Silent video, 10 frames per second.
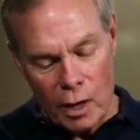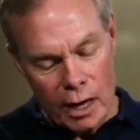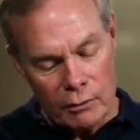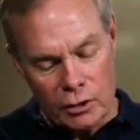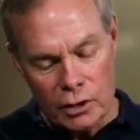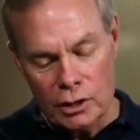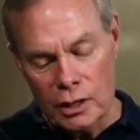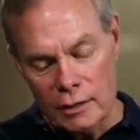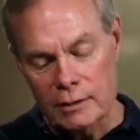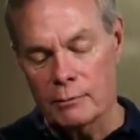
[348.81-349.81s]
why was she
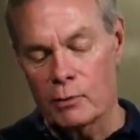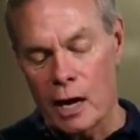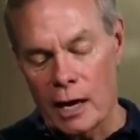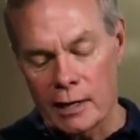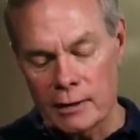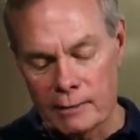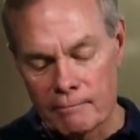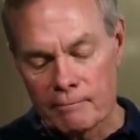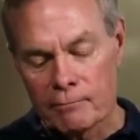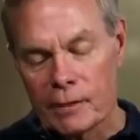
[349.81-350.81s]
not surprised
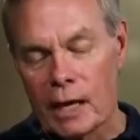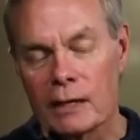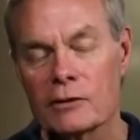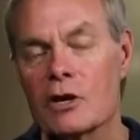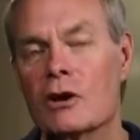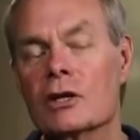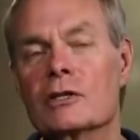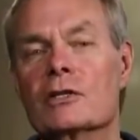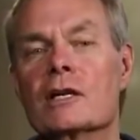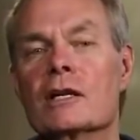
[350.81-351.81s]
at a
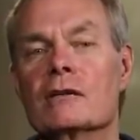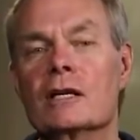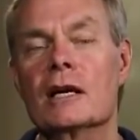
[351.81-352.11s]
talking snake?